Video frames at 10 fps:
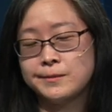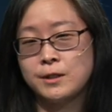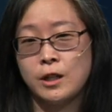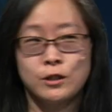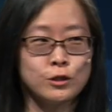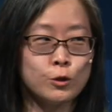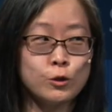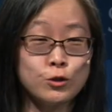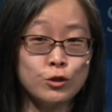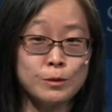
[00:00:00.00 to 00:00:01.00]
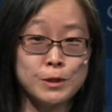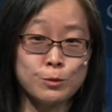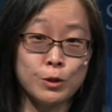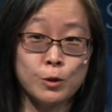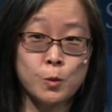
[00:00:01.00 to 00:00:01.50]
non-disclosure agreements
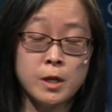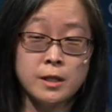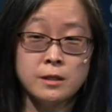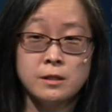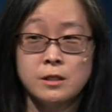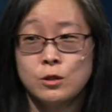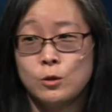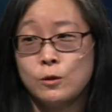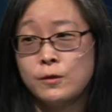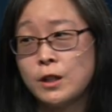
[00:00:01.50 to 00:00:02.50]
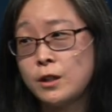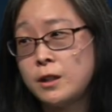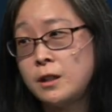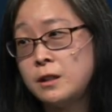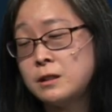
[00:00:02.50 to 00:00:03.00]
101 to
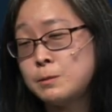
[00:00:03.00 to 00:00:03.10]
very